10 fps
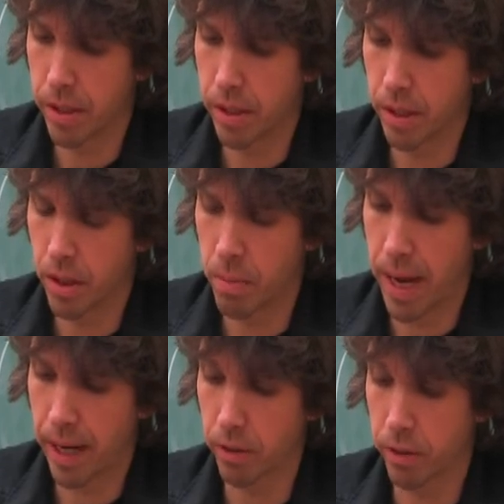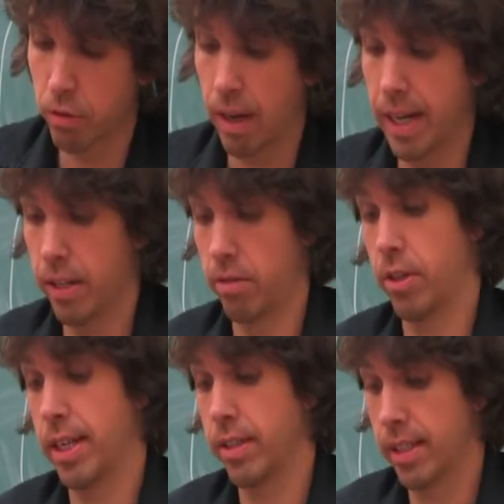to go back or try and
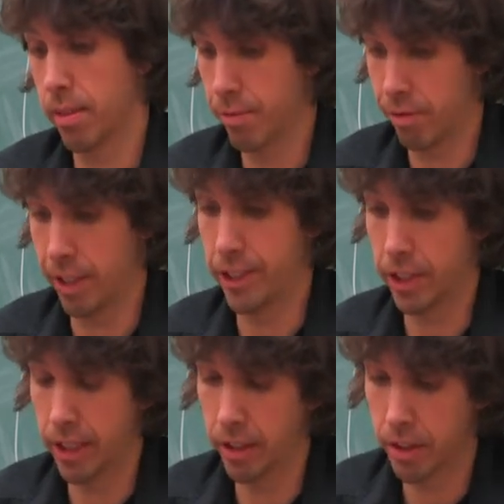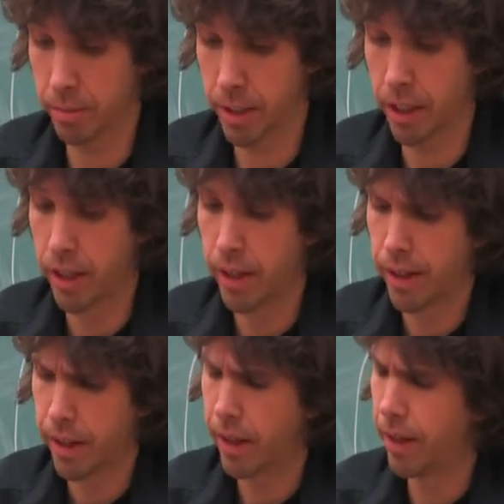translate some French thing or something.
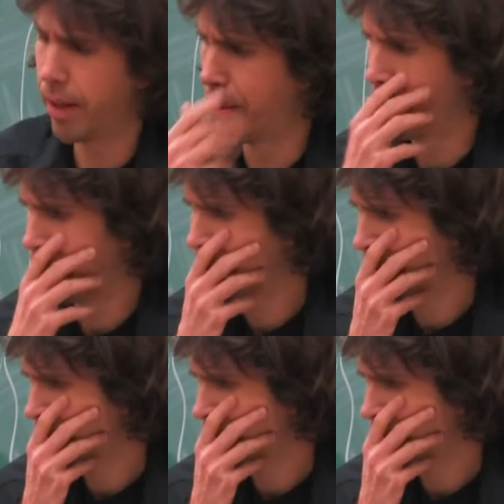Um,